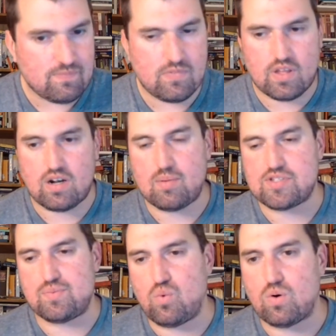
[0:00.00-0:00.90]
That
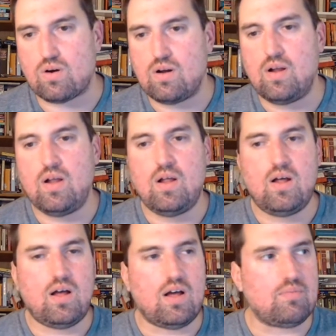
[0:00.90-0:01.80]
happens in war.
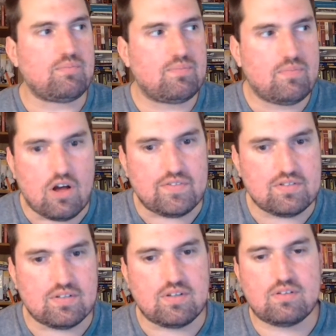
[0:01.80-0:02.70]

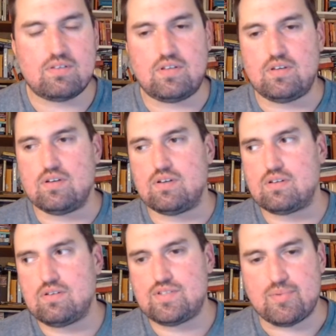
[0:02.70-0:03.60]
Obviously,
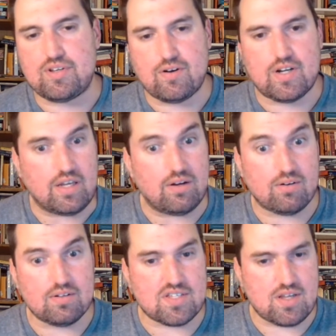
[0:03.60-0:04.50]
the cemetery at
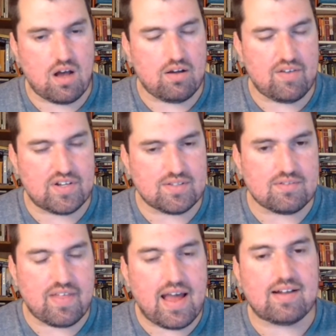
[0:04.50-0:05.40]
Angura is evidence
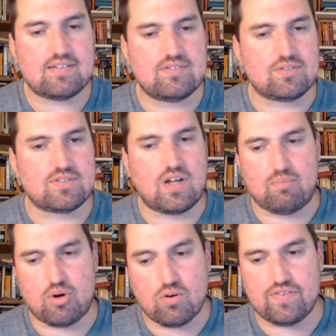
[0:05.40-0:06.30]
of that. So it's
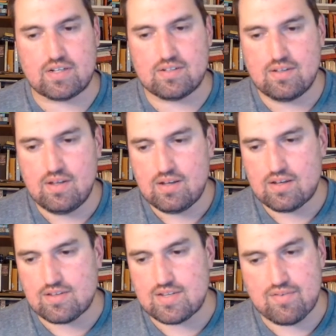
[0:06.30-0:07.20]
not perfect,
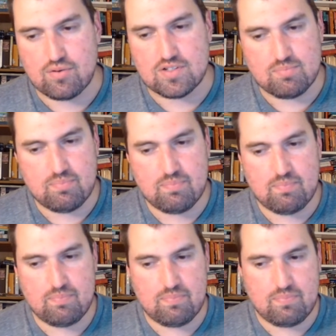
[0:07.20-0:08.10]
because it never is
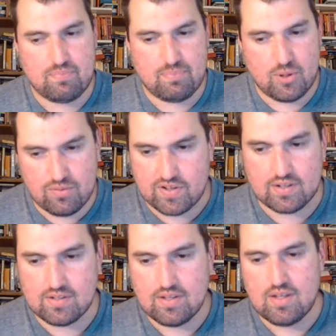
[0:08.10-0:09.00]

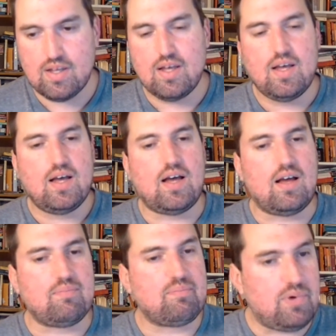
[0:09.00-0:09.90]
perfect.
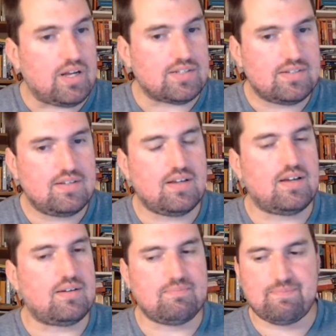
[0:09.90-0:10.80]
But
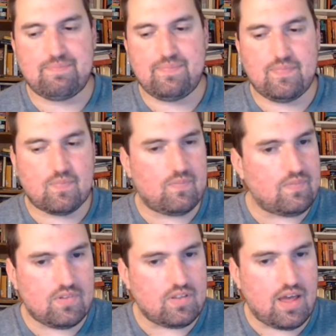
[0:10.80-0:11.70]

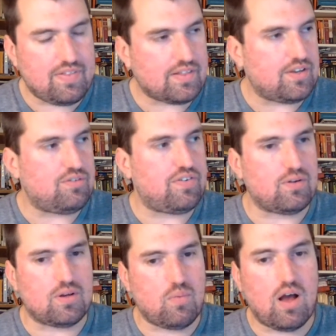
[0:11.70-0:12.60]
I think they do
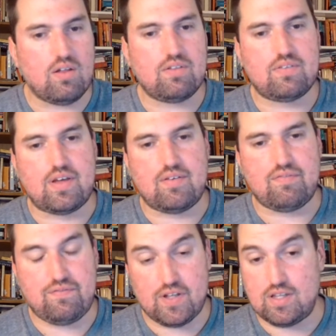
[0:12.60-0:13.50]
fairly well. They
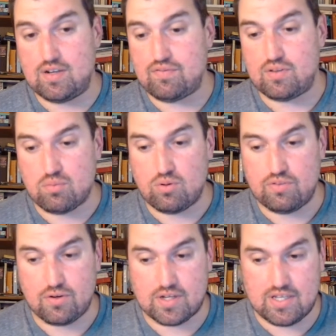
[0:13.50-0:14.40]
fill in for the role
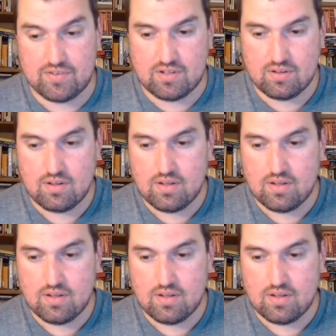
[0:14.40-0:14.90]
they're given.